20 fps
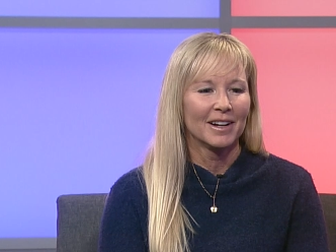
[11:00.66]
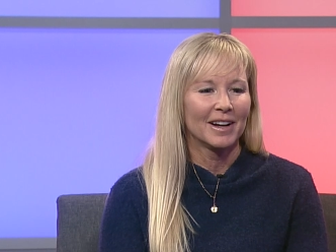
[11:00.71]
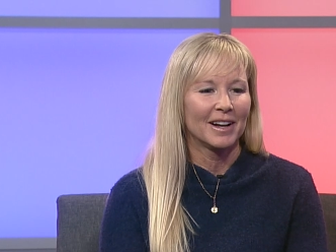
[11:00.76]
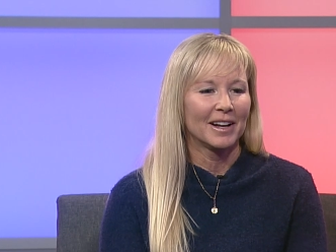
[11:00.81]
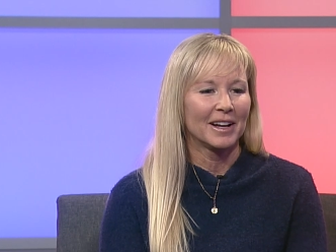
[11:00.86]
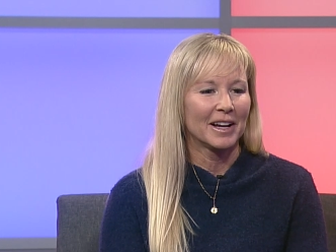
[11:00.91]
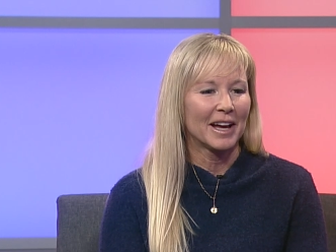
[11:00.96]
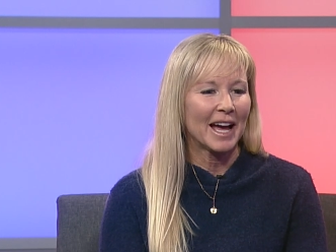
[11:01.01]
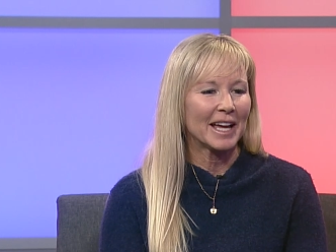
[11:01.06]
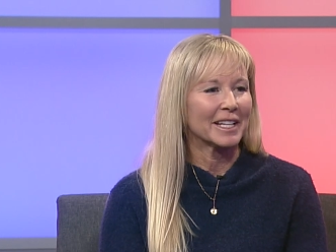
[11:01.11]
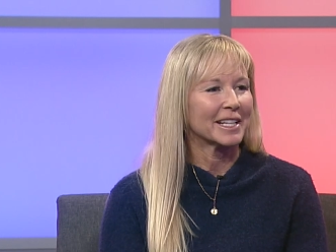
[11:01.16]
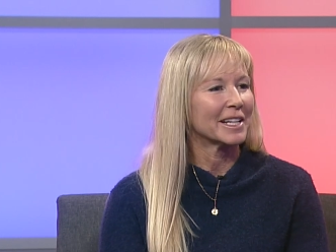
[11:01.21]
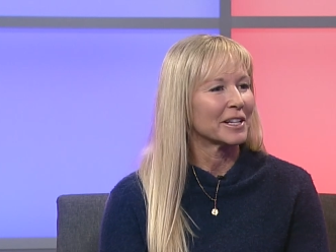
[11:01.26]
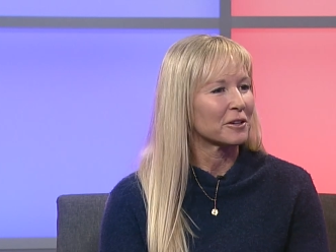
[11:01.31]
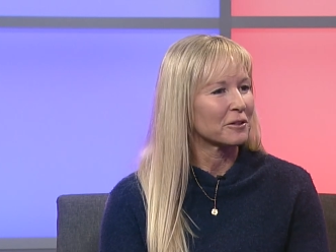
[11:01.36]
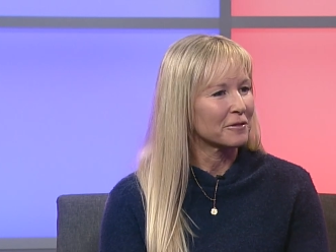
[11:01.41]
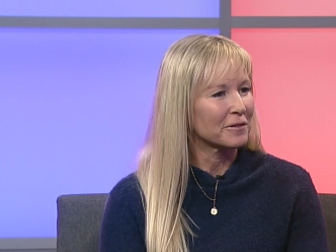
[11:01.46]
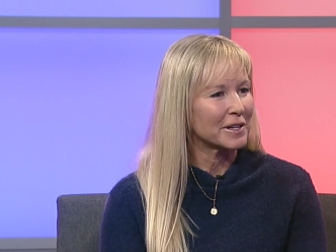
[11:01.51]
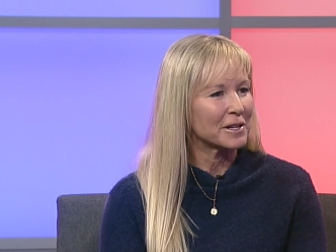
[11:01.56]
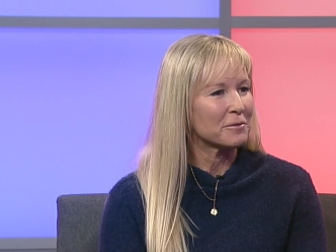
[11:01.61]
Had to get
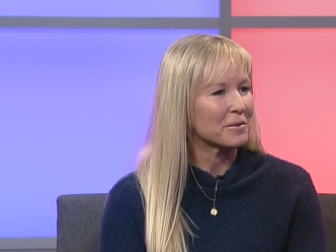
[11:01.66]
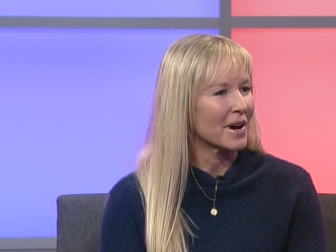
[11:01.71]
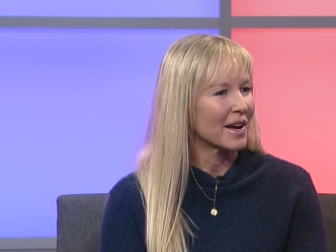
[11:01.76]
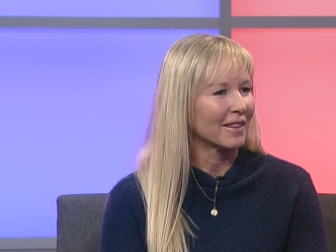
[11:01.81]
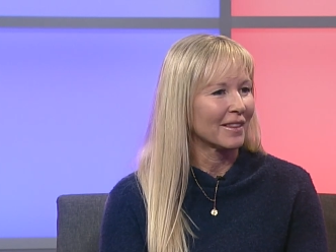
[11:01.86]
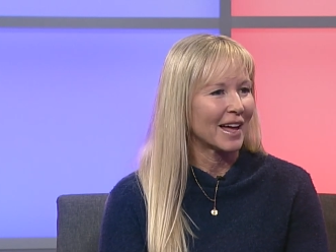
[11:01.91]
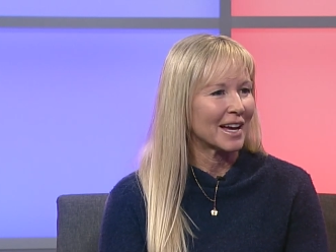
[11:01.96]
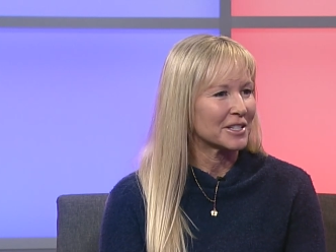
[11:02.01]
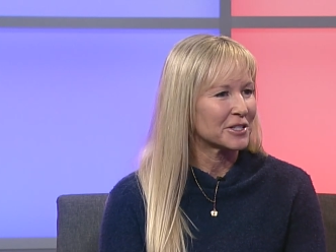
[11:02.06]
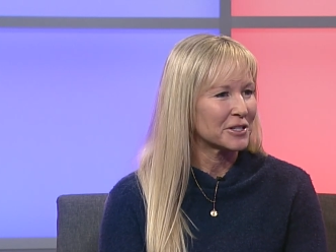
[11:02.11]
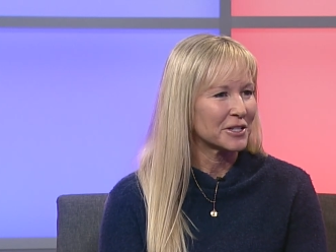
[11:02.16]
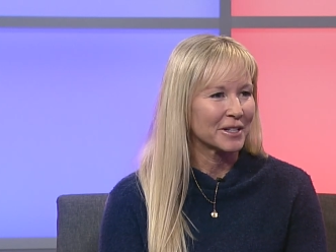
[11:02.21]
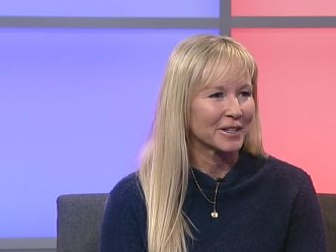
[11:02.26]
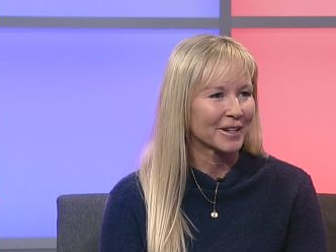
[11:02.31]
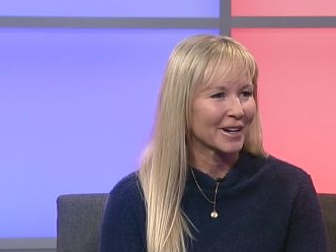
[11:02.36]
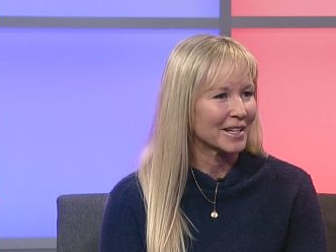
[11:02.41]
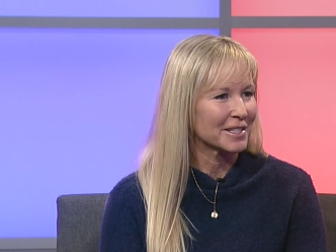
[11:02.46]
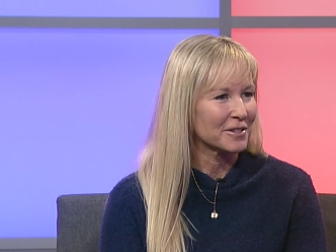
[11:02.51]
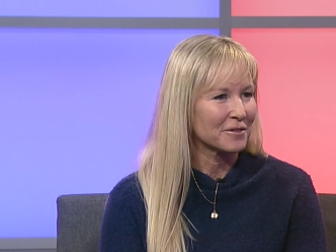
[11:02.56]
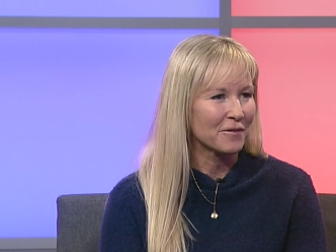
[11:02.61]
her feet wet last year
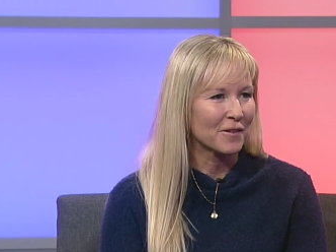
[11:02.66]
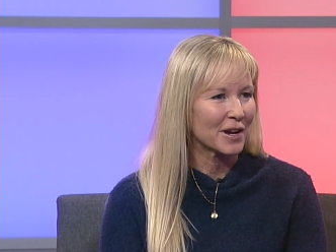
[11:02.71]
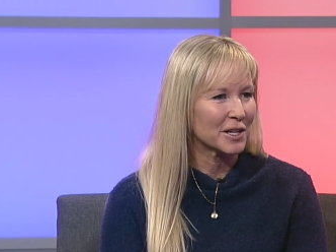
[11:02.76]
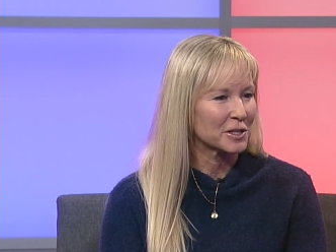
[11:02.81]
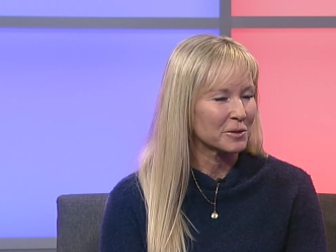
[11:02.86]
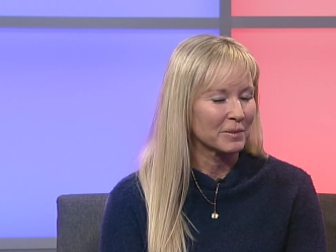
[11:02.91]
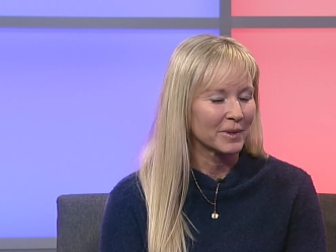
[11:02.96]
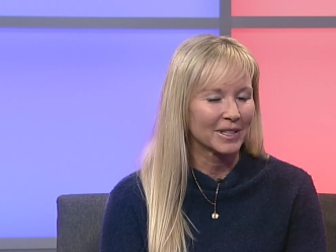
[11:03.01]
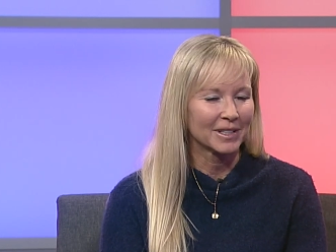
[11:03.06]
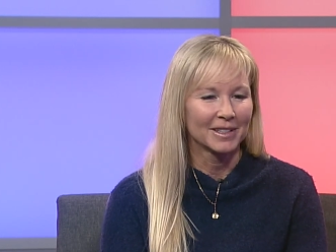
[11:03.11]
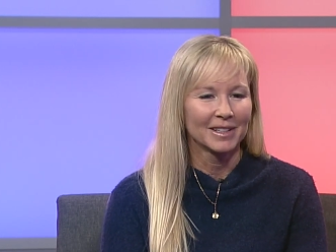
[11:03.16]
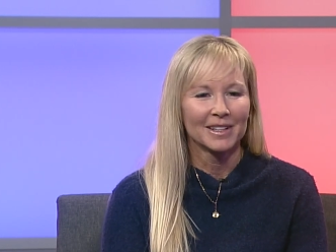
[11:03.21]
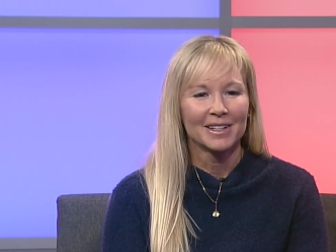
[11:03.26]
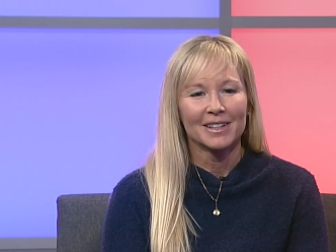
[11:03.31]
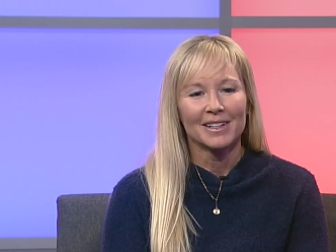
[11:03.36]
as a freshman.